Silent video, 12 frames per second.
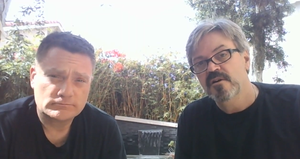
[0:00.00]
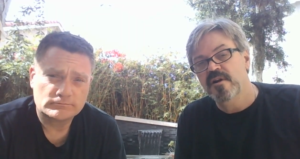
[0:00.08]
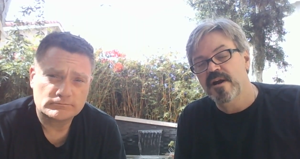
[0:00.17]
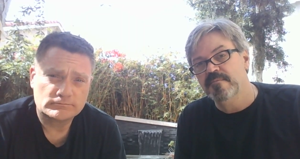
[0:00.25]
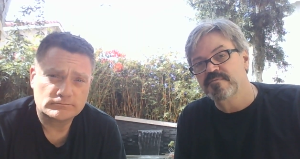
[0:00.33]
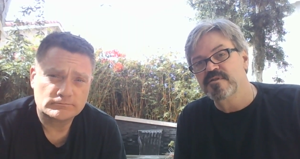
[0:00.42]
Speaker 1: could
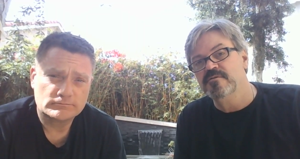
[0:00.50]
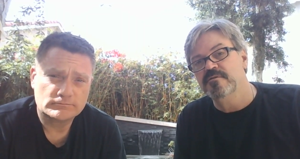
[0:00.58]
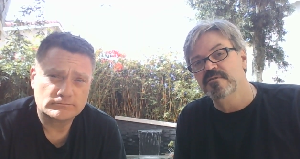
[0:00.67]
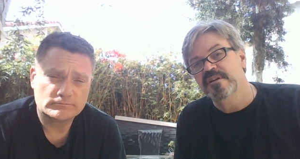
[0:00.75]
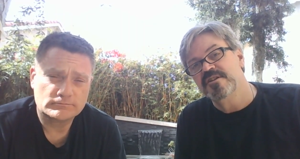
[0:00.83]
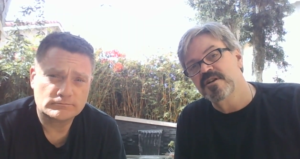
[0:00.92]

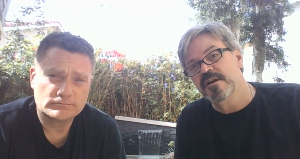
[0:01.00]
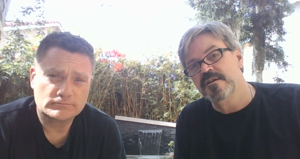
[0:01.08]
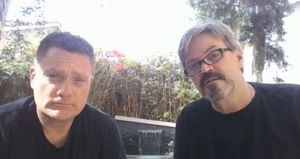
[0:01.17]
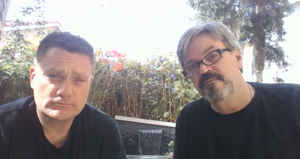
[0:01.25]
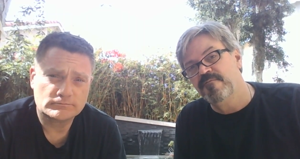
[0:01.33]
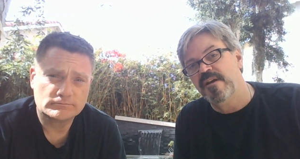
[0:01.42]
absolutely change
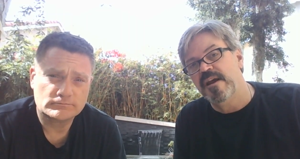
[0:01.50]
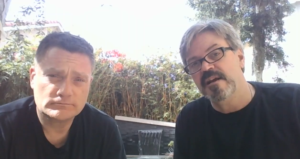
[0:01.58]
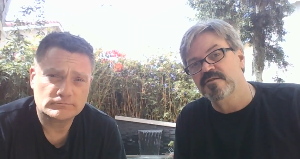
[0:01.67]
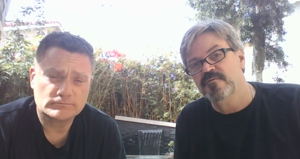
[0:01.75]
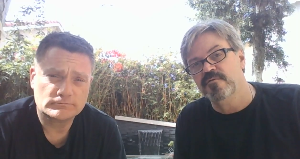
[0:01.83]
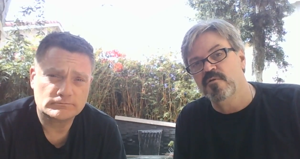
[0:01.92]
the
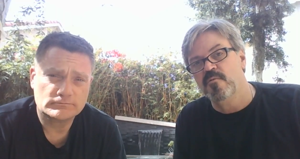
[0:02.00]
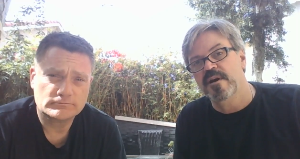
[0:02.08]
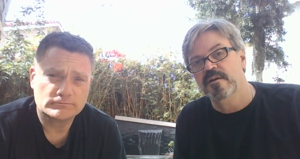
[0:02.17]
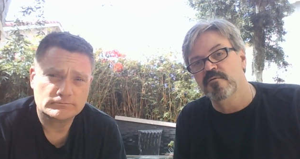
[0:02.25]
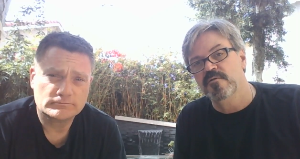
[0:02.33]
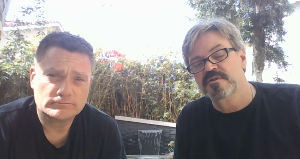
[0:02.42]
face of the way
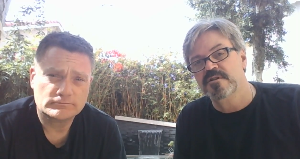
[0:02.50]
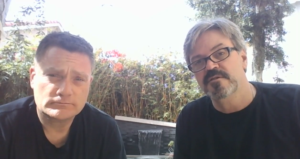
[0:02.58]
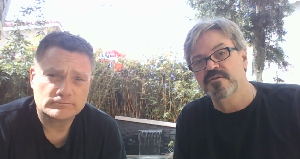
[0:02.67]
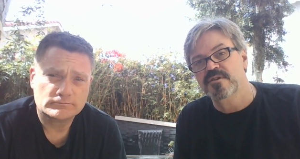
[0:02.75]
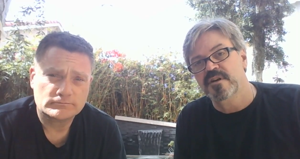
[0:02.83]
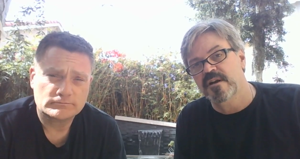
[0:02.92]

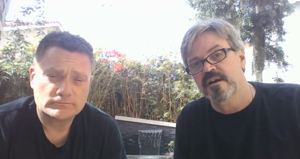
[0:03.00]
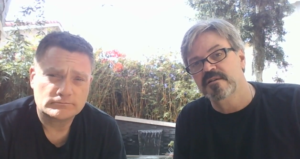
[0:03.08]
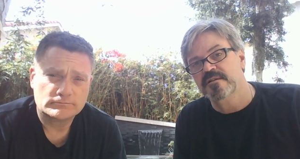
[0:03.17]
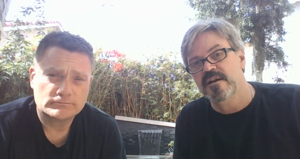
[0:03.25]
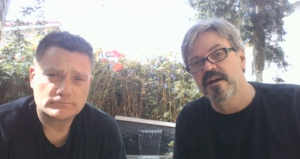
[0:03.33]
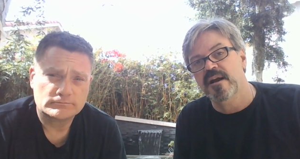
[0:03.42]
Christians connect
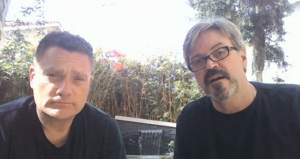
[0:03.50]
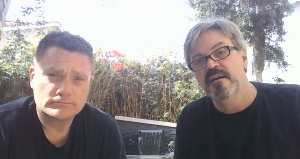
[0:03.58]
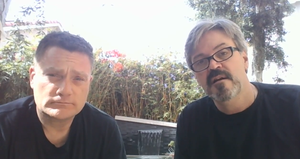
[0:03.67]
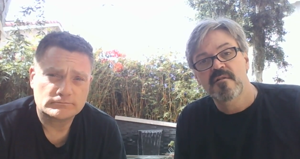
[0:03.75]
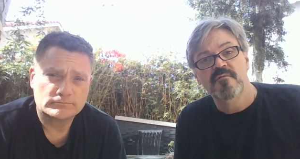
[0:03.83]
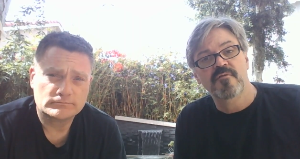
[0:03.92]
today
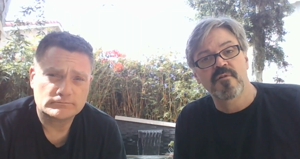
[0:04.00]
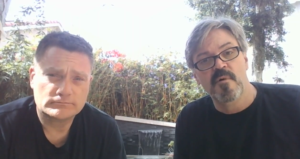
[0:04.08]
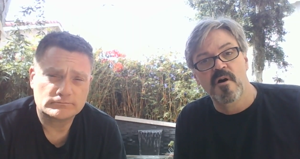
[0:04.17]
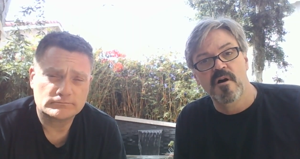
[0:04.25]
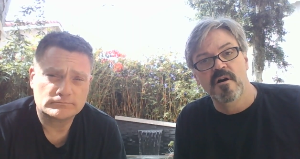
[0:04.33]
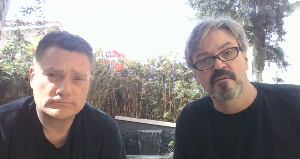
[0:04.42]
from
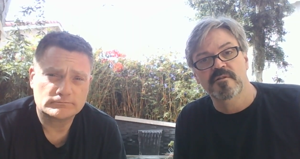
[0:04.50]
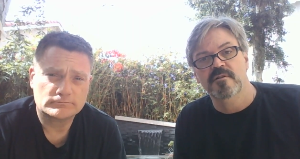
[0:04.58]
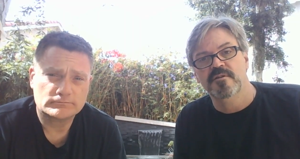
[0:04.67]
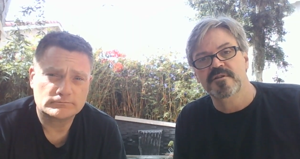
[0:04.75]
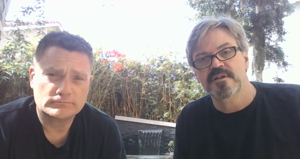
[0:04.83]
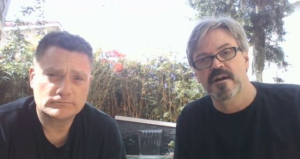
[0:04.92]
our little
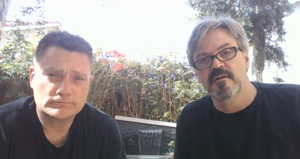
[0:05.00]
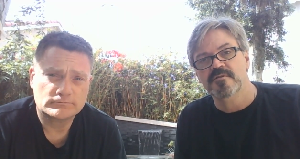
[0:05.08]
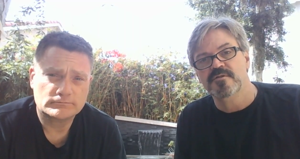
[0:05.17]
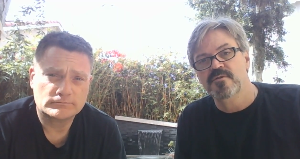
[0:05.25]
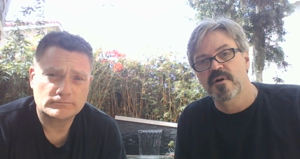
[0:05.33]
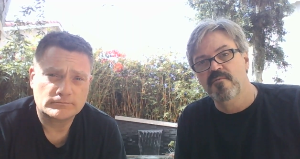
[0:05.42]
town.
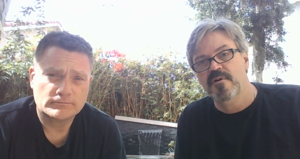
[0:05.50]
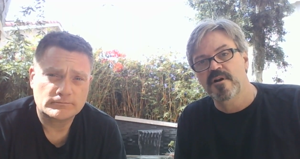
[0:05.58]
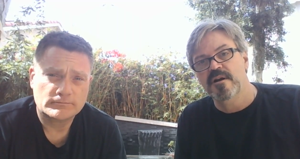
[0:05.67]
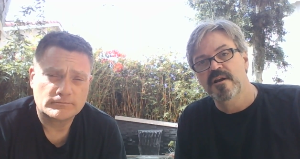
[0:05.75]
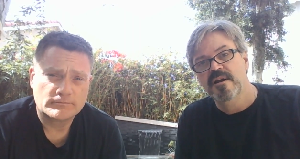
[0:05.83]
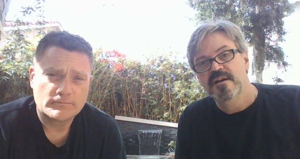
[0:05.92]
So I want
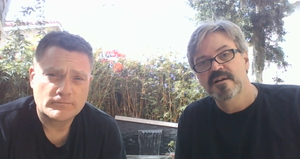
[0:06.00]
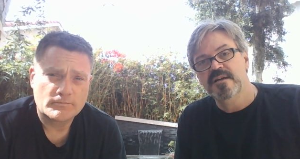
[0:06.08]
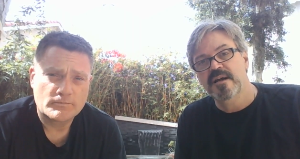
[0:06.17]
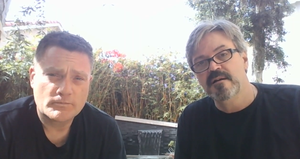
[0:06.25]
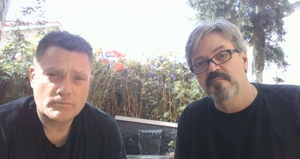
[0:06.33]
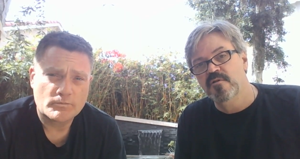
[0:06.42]
to
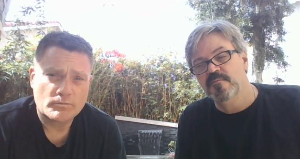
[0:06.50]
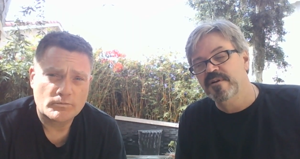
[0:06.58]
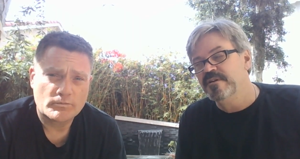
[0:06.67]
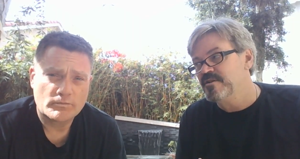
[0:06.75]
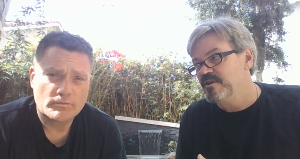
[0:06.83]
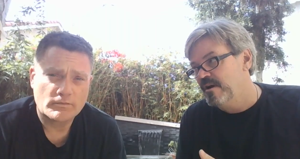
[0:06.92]
take a moment.
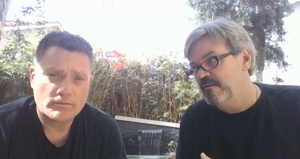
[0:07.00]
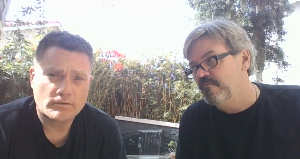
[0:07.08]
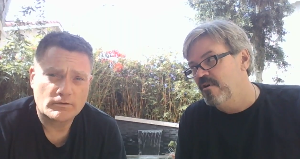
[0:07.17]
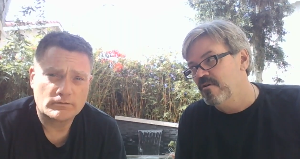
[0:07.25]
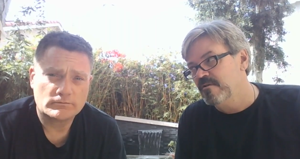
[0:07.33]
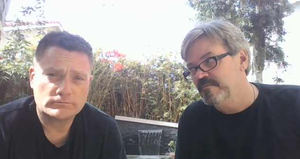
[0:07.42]
Jon,
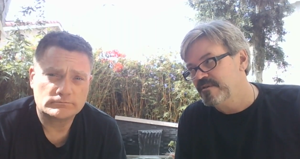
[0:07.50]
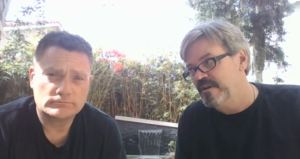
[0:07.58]
welcome